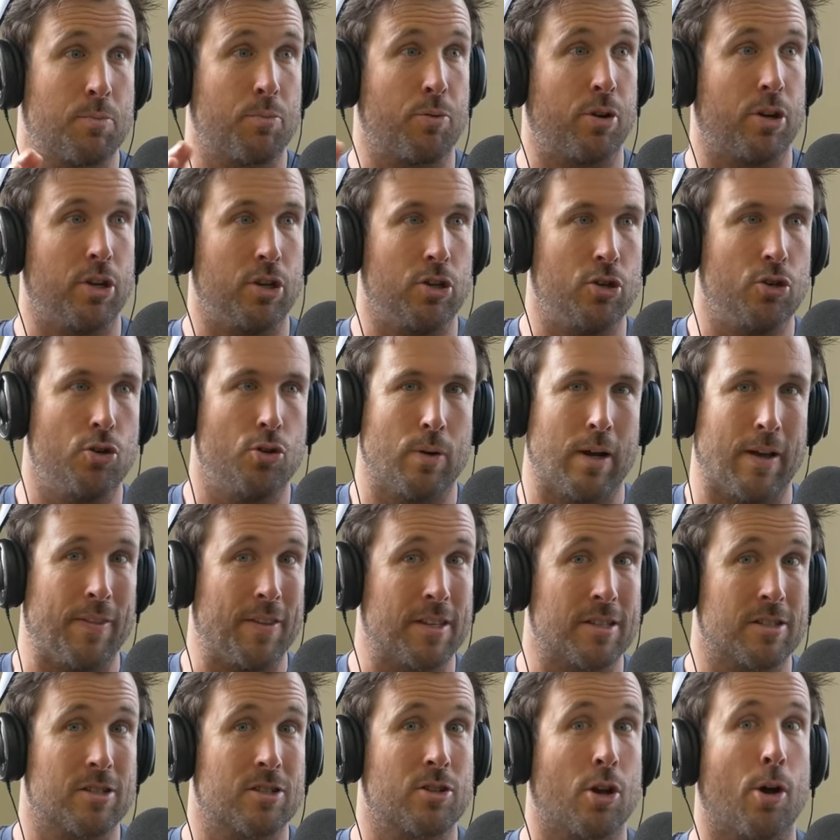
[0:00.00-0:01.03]
pretty new and
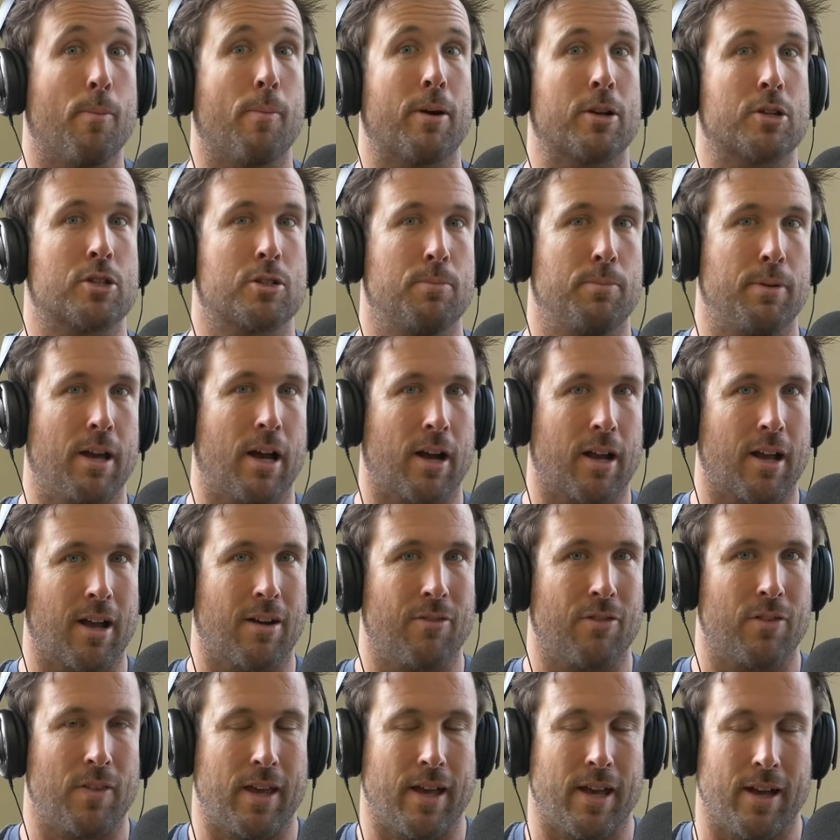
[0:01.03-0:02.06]
there's so much to be
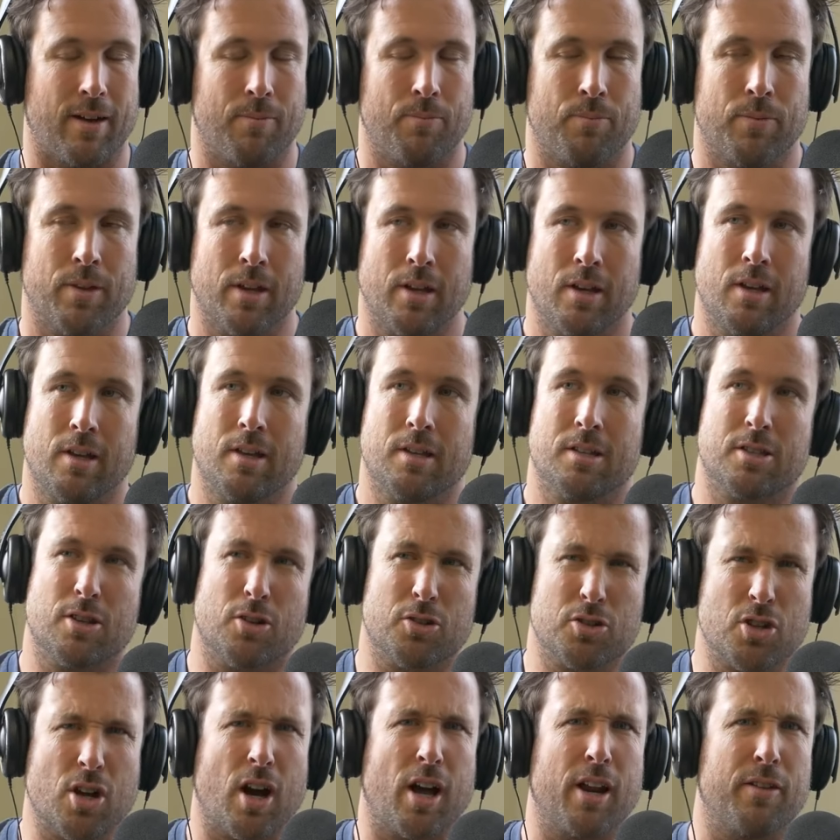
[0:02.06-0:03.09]
uncovered there. So
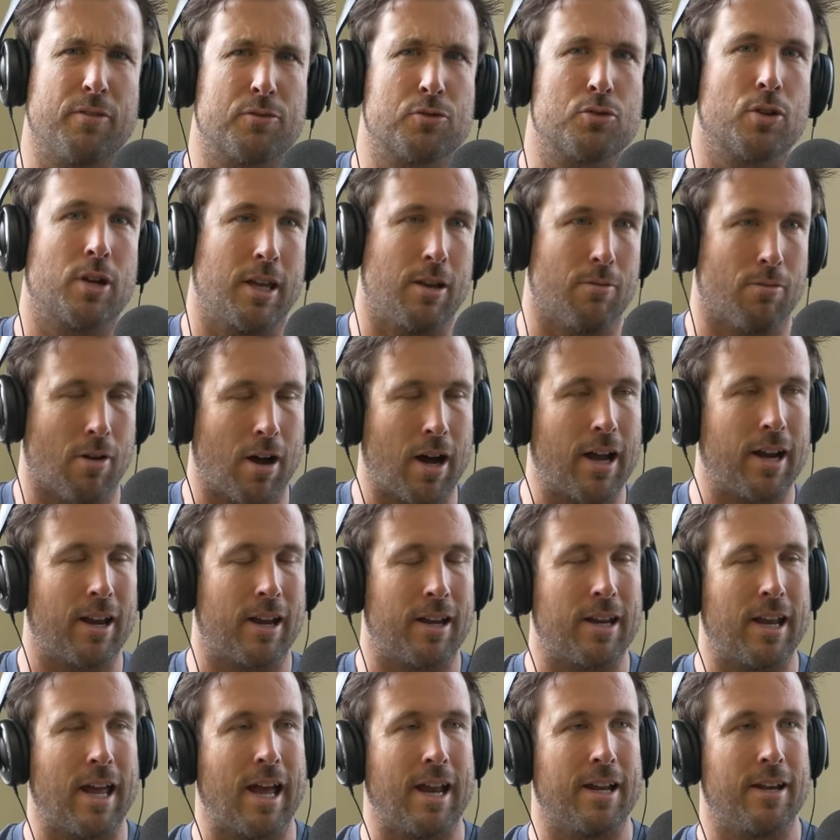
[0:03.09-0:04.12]
it's kind of tricky, right?
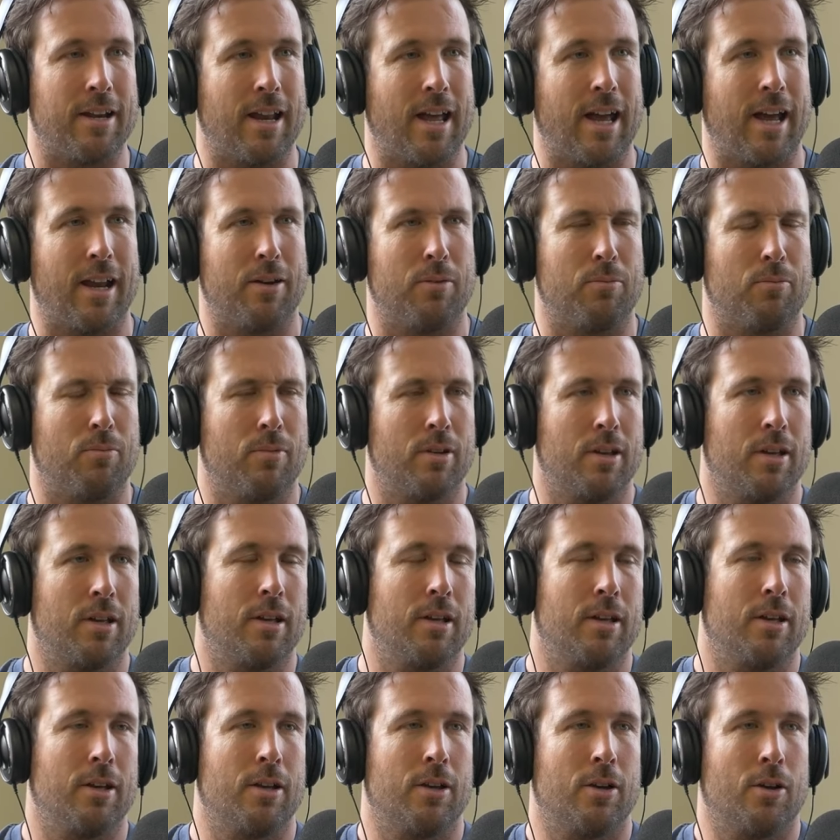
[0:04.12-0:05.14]
And
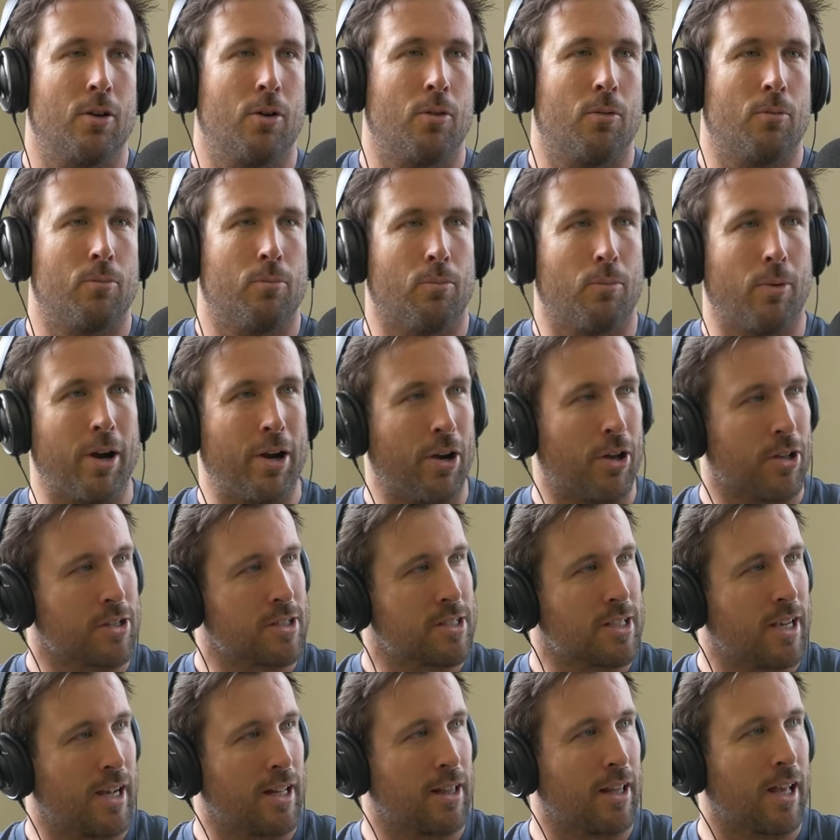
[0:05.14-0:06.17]
we're not
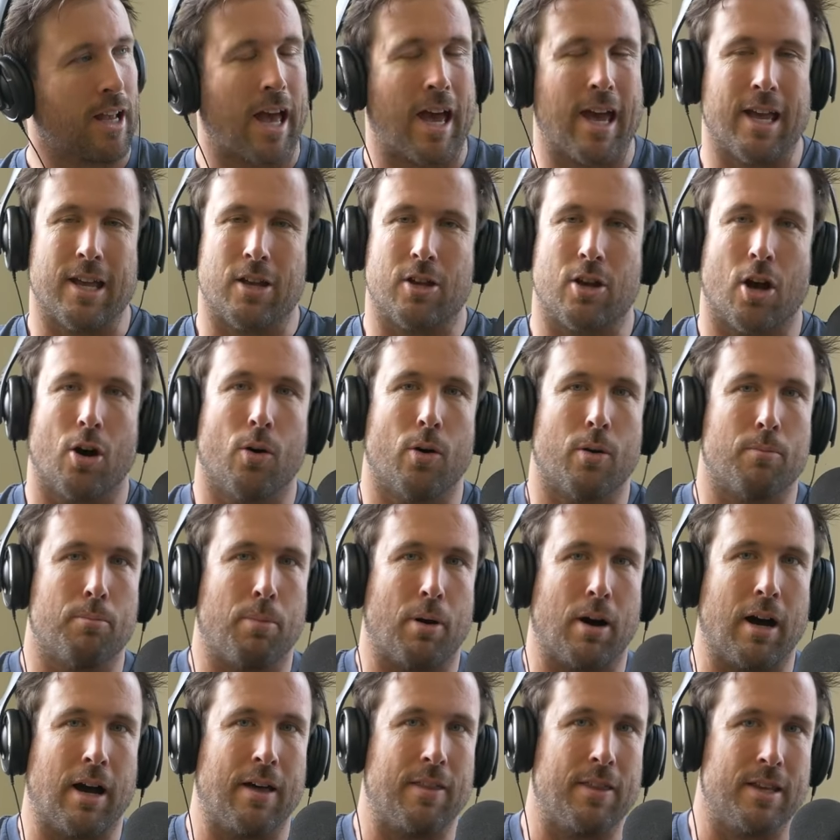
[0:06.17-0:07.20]
saying like, hey, go and
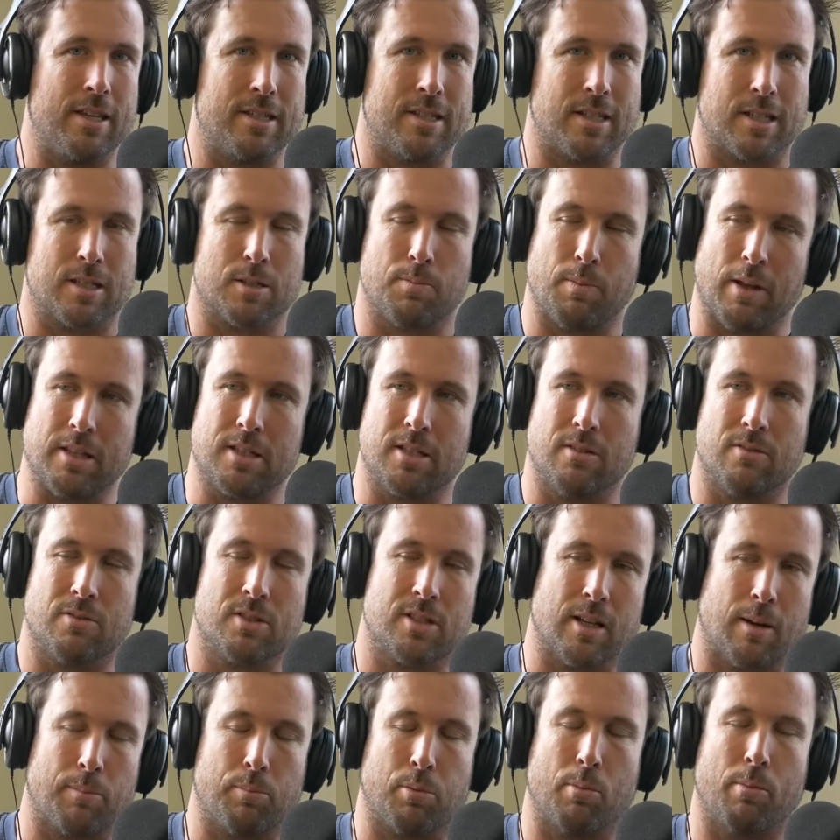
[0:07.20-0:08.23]
buy these expensive
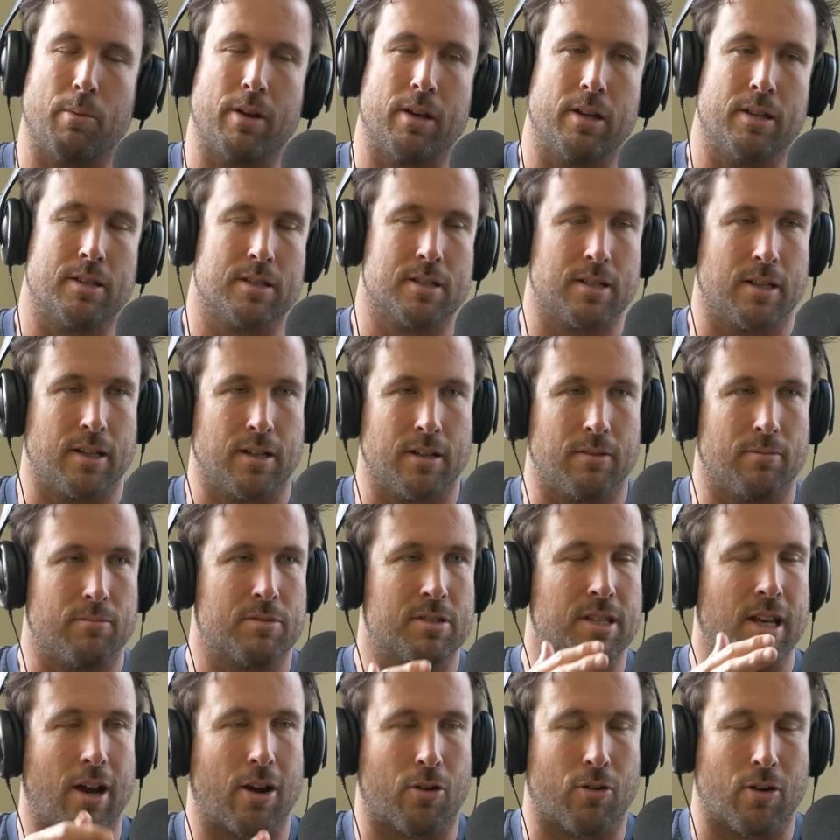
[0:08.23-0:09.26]
supplements and
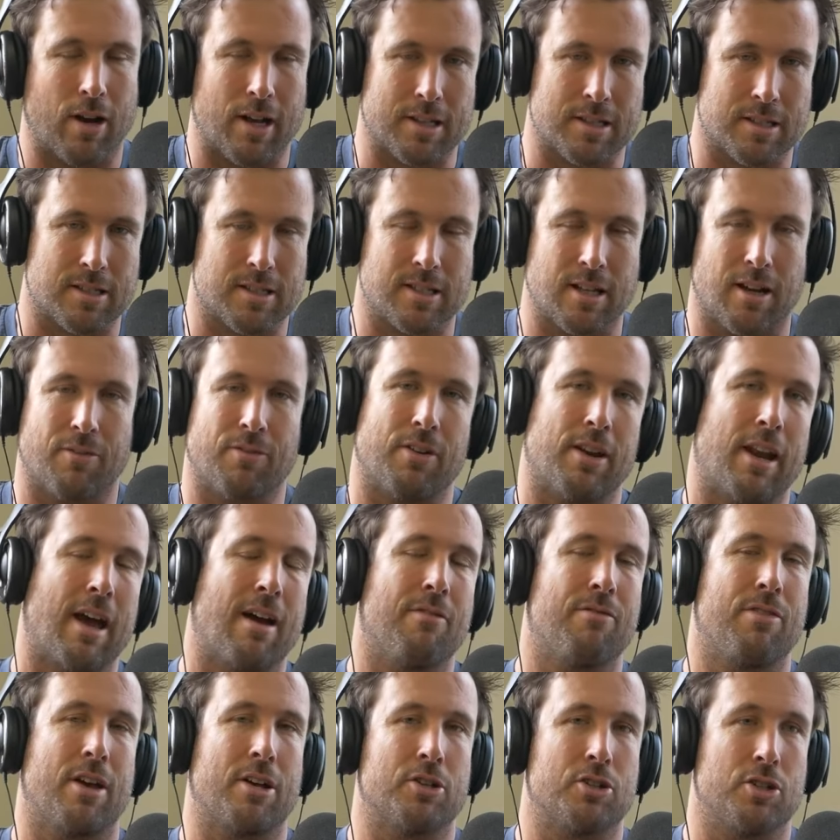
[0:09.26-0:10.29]
sauerkrauts and stuff and
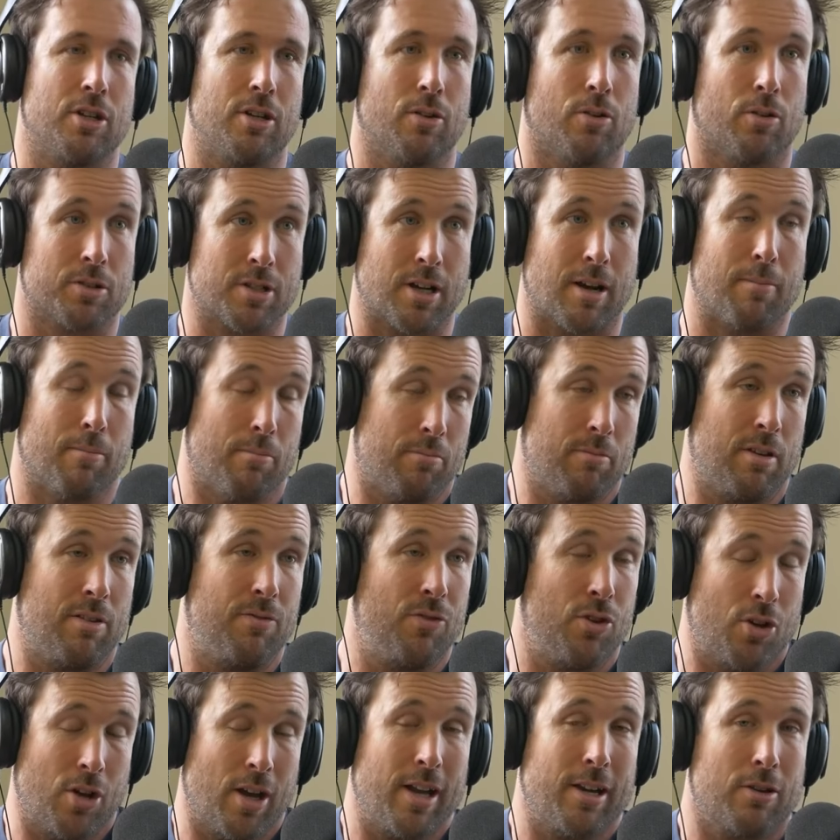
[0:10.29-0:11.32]
have that shit all the time. If
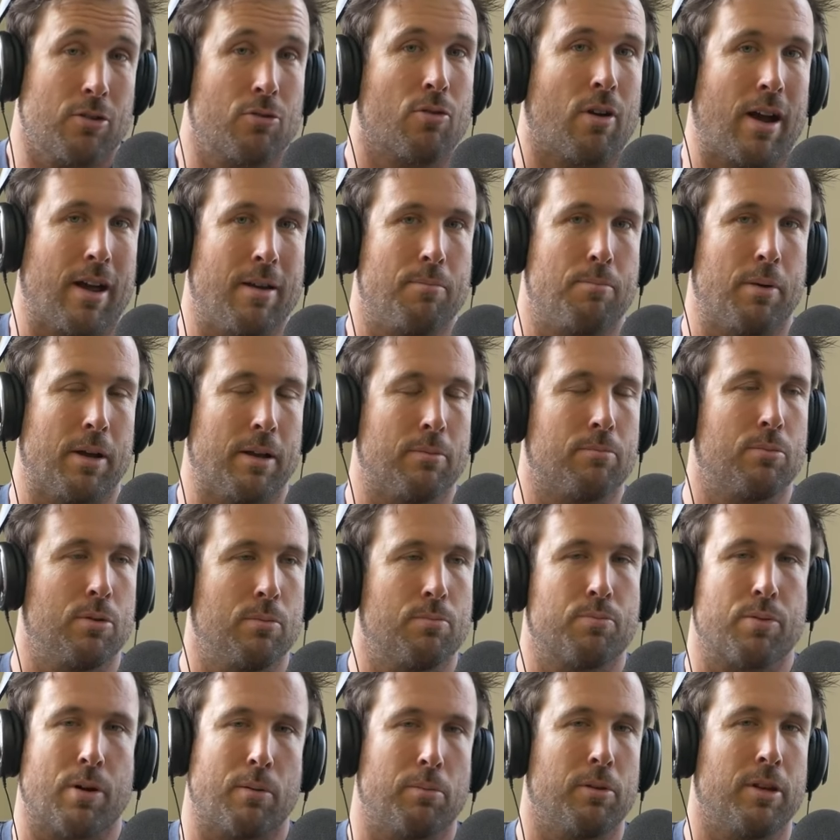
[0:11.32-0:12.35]
you can, great, but you're
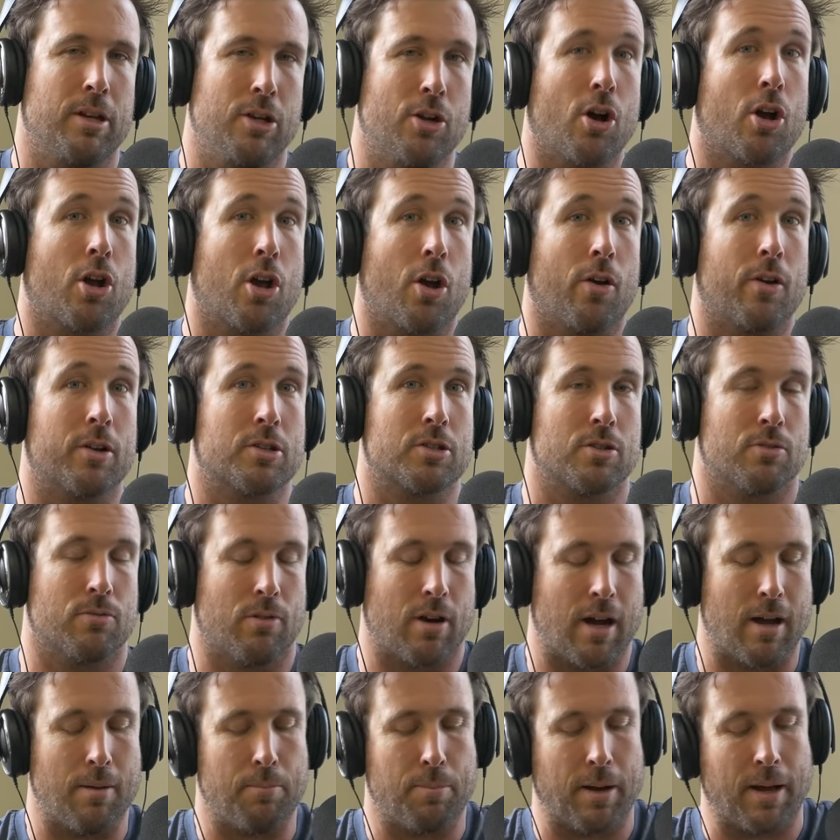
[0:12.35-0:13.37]
probably not going to, right?